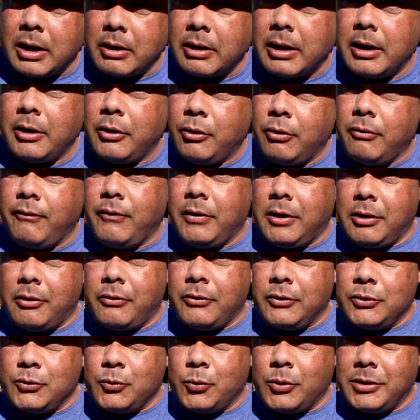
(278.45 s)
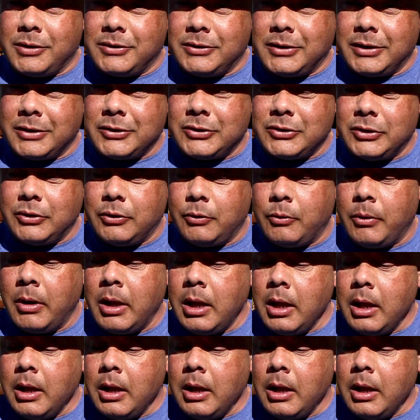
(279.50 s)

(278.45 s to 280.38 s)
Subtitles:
I gotta do a video on the 26th too.